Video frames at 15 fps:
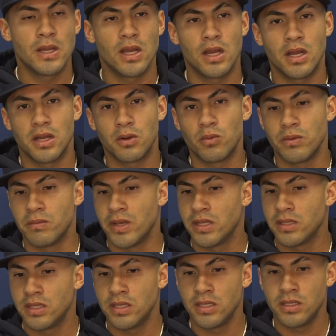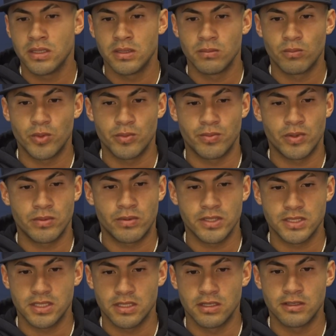uh, with Mendy, prepare
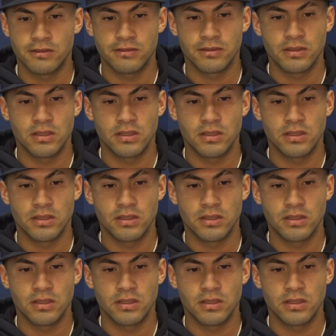myself,